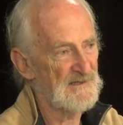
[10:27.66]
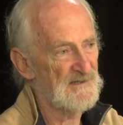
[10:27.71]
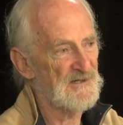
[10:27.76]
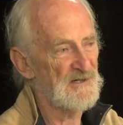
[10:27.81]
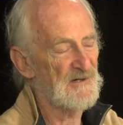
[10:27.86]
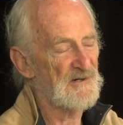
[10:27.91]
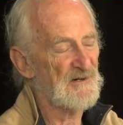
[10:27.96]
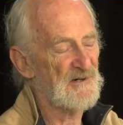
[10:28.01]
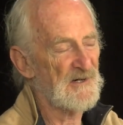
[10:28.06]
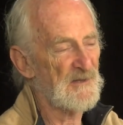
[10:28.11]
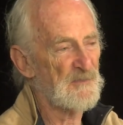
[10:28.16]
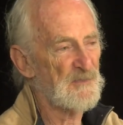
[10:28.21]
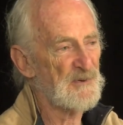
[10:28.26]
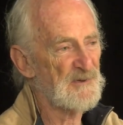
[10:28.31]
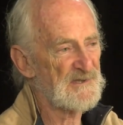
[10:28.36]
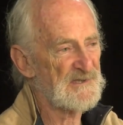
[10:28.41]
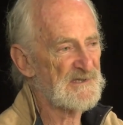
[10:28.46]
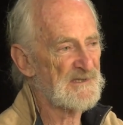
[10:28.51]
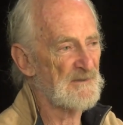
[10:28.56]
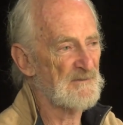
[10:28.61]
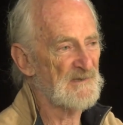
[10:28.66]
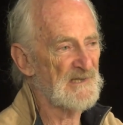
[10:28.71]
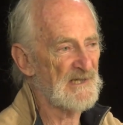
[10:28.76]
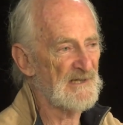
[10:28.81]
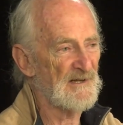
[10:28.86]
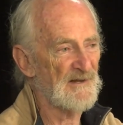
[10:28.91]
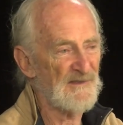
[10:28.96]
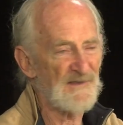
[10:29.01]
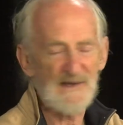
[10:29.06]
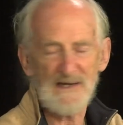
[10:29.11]
you're going to put some
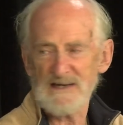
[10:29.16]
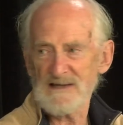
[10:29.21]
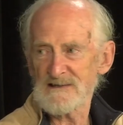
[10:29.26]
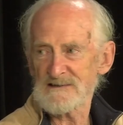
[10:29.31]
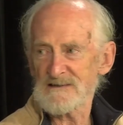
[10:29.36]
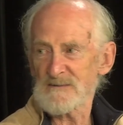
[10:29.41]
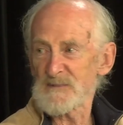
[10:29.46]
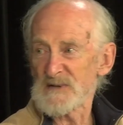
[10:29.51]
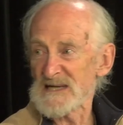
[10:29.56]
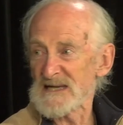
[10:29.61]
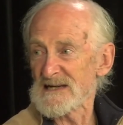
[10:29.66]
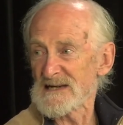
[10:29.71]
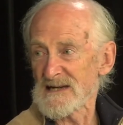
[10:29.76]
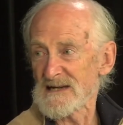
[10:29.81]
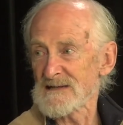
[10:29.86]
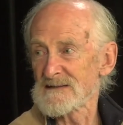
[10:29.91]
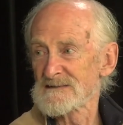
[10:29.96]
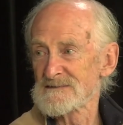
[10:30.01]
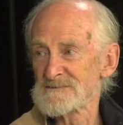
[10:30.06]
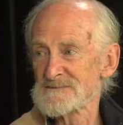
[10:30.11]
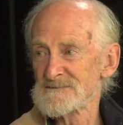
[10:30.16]
little thing at the beginning,